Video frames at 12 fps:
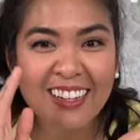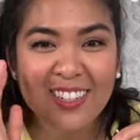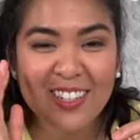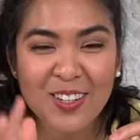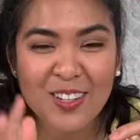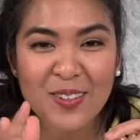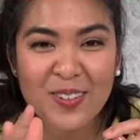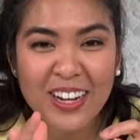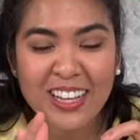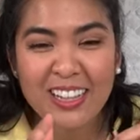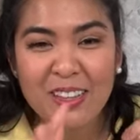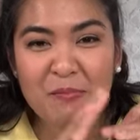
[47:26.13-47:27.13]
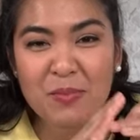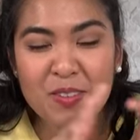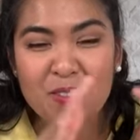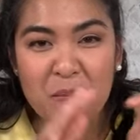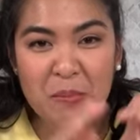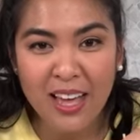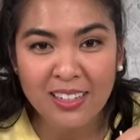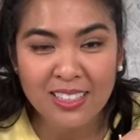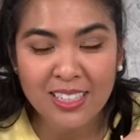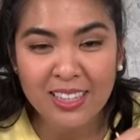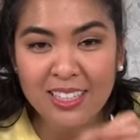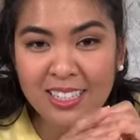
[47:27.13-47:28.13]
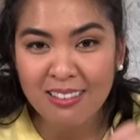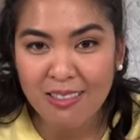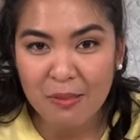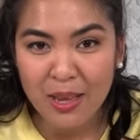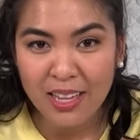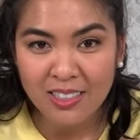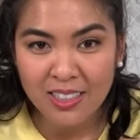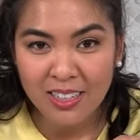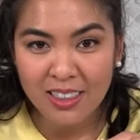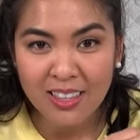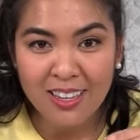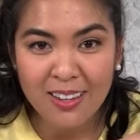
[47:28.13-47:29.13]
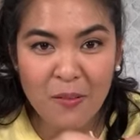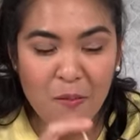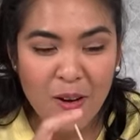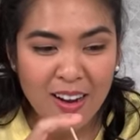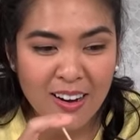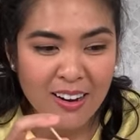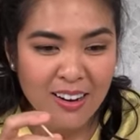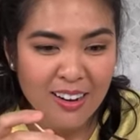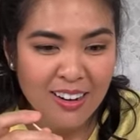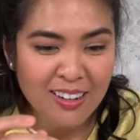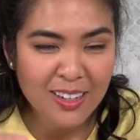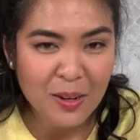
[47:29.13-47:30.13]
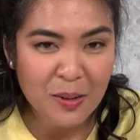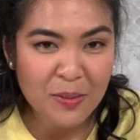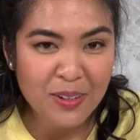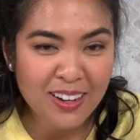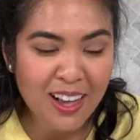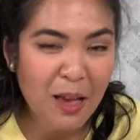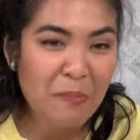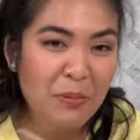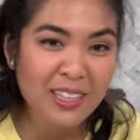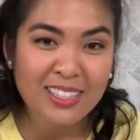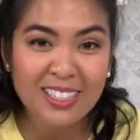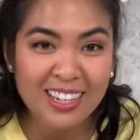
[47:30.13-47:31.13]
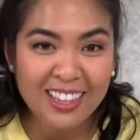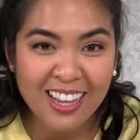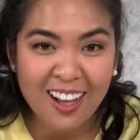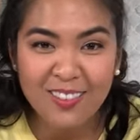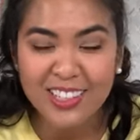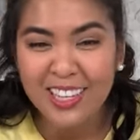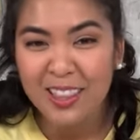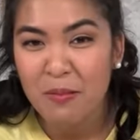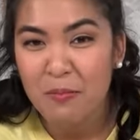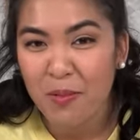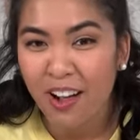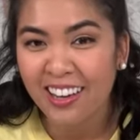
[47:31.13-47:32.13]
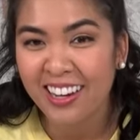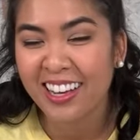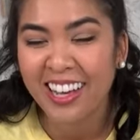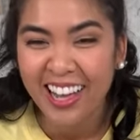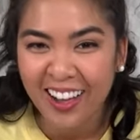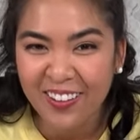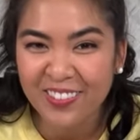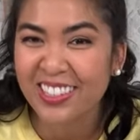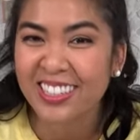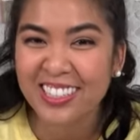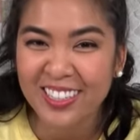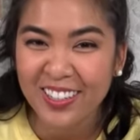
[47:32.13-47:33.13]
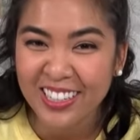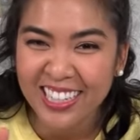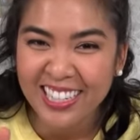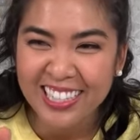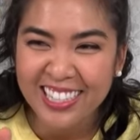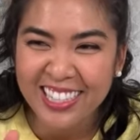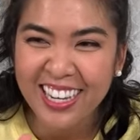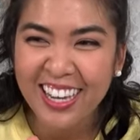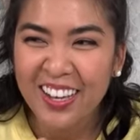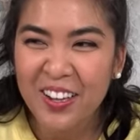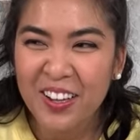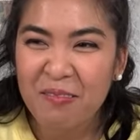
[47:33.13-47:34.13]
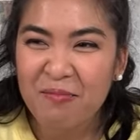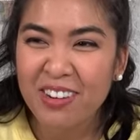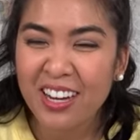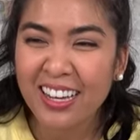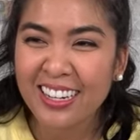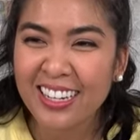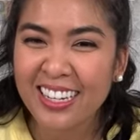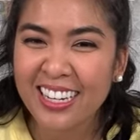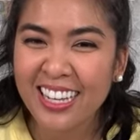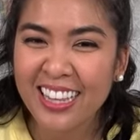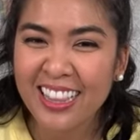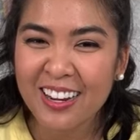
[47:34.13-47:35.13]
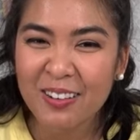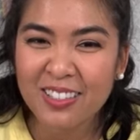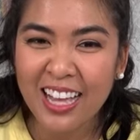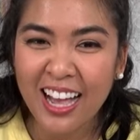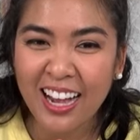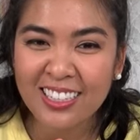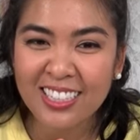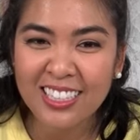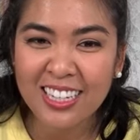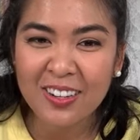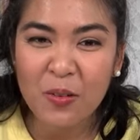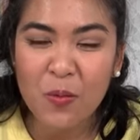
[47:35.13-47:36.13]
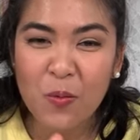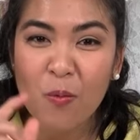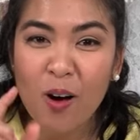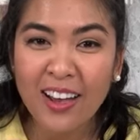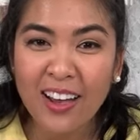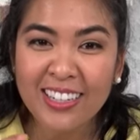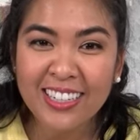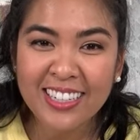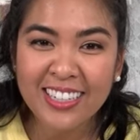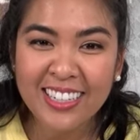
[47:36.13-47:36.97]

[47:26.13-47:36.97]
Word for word: do the movie magic, the TV magic thing where, you know, I placed it in the oven and then brought out finished cookies. But there was actually one